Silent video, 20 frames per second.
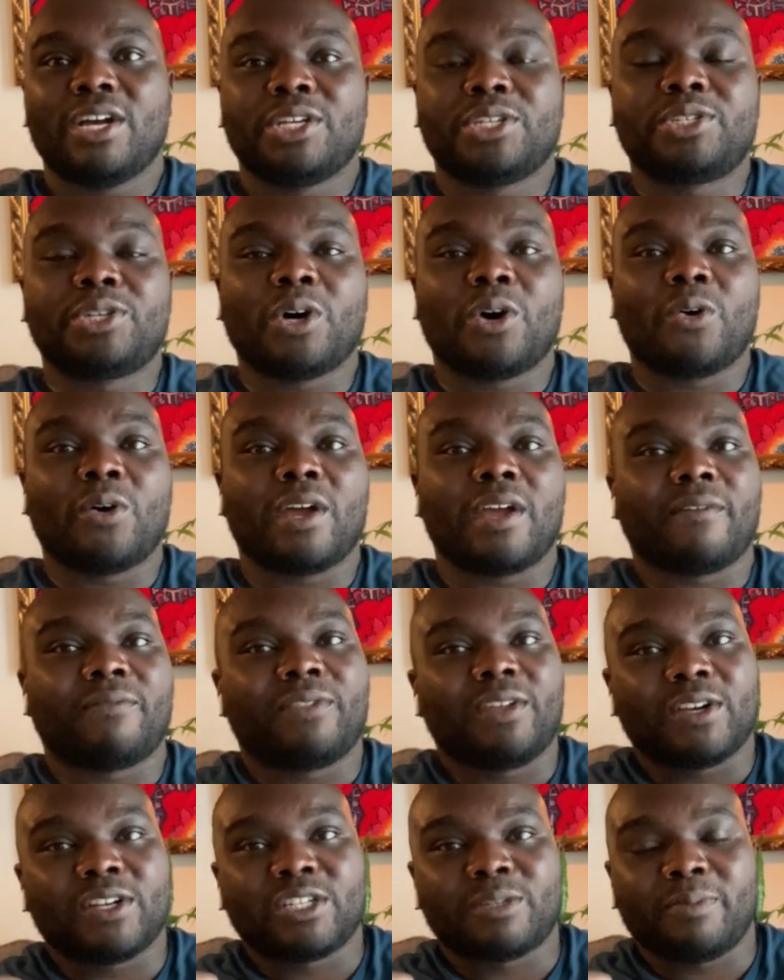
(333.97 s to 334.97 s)
So if
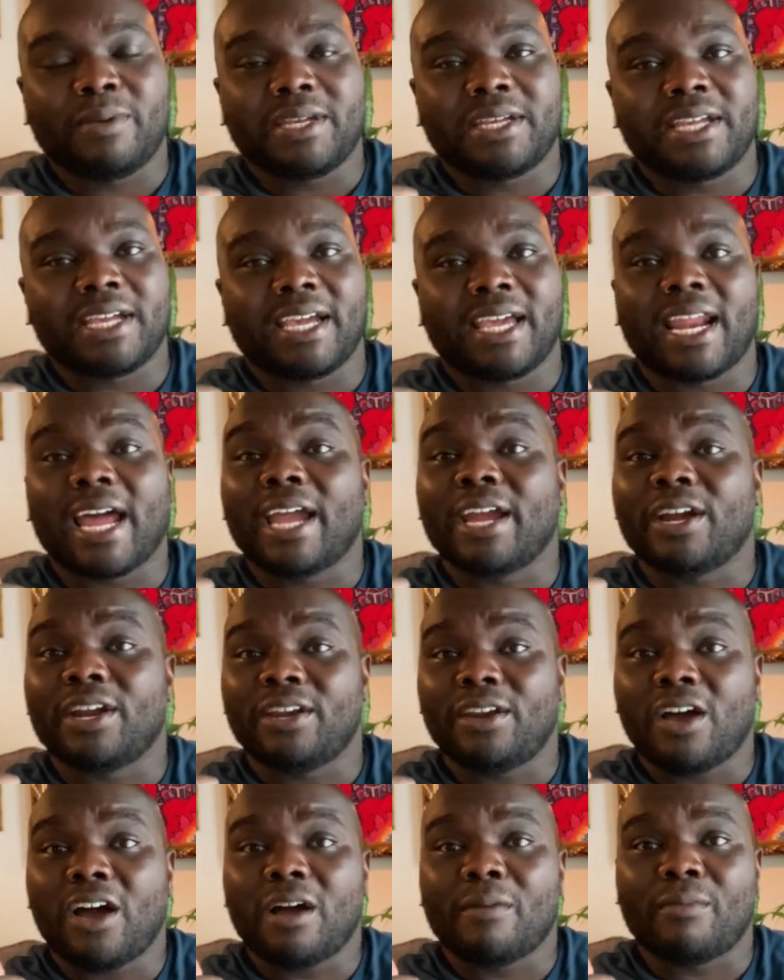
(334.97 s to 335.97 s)
they're speaking and I hear
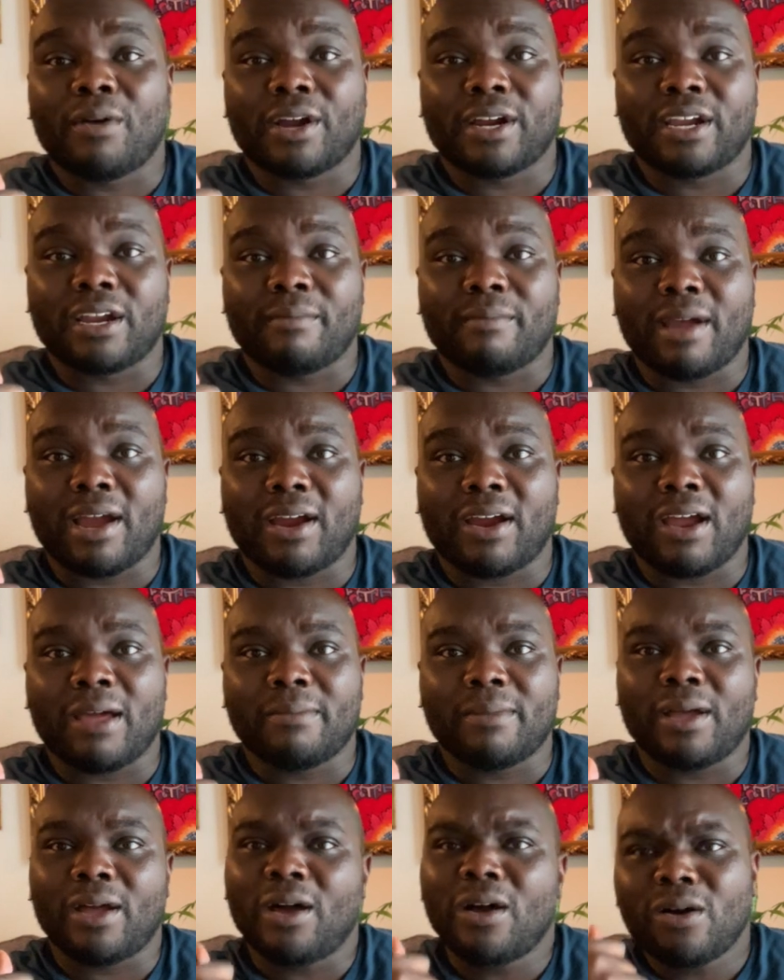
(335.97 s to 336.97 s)
a dog barking in the background, I'm like,